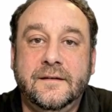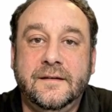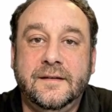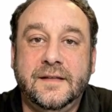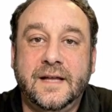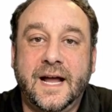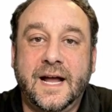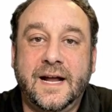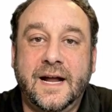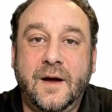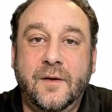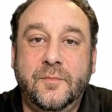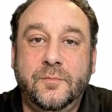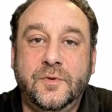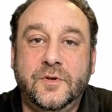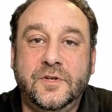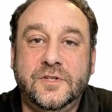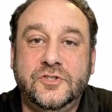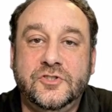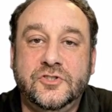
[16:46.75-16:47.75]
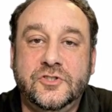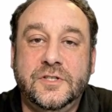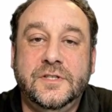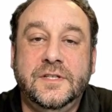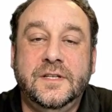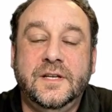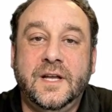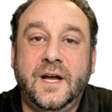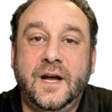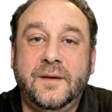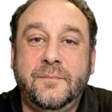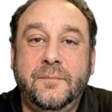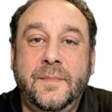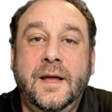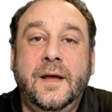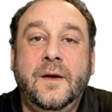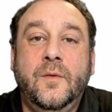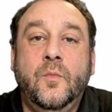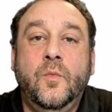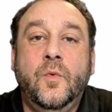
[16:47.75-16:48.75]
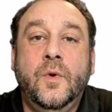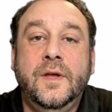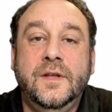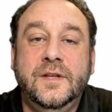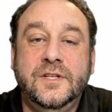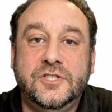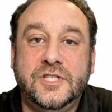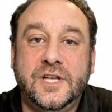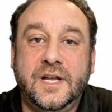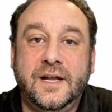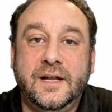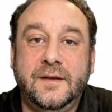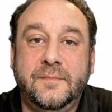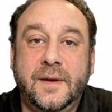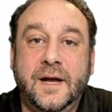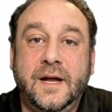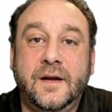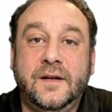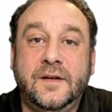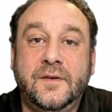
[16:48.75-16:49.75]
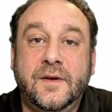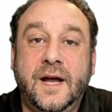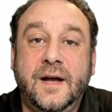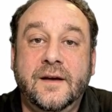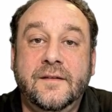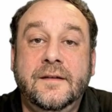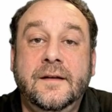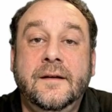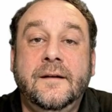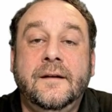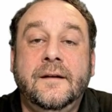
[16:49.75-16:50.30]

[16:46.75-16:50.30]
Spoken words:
That output should not be one giant paragraph.